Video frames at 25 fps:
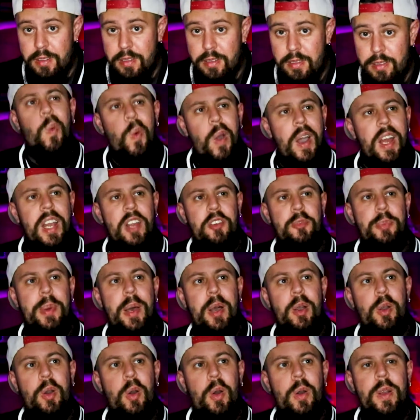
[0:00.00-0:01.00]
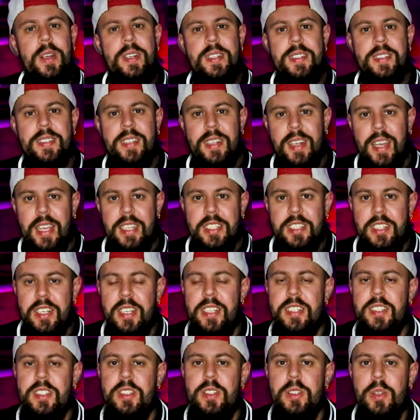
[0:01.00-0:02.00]
What I love about Colin's lecture
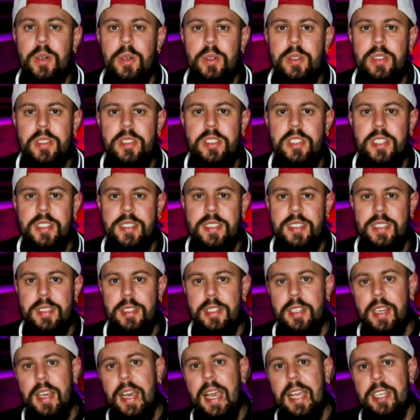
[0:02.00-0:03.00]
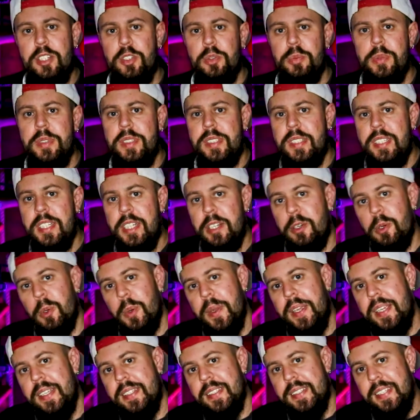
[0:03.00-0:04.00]
is not just the actual material he